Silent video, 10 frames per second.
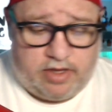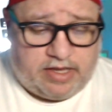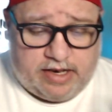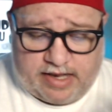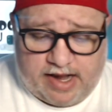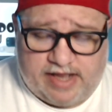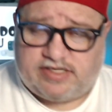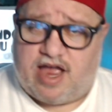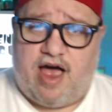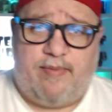the nice
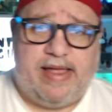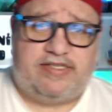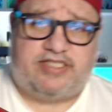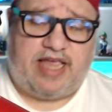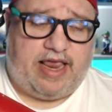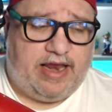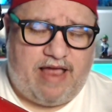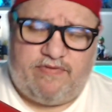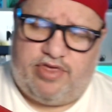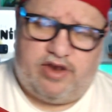comments and
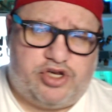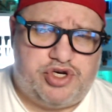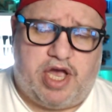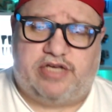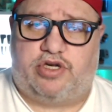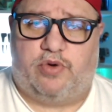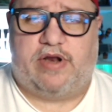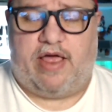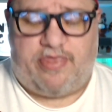everything guys are doing.